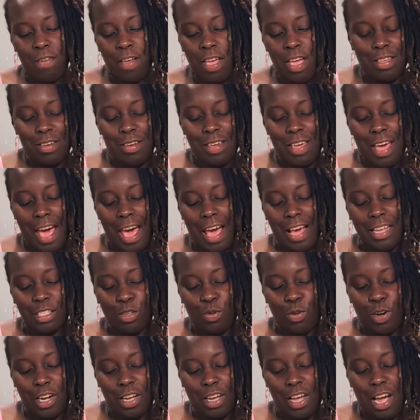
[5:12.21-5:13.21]
You guys, I
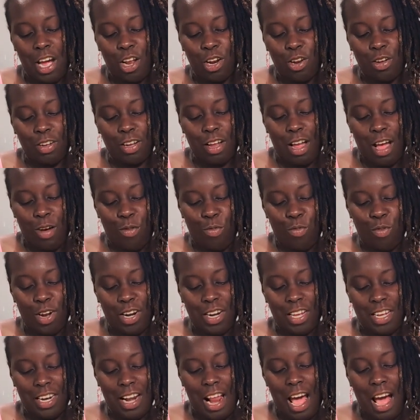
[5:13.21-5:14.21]
want
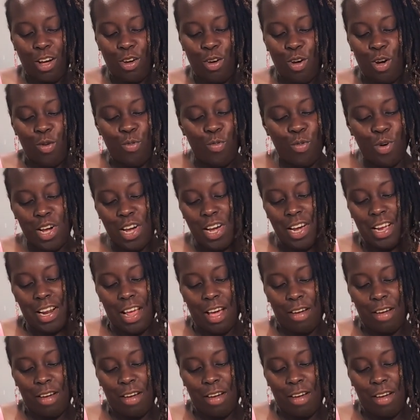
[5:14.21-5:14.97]
to knock on wood.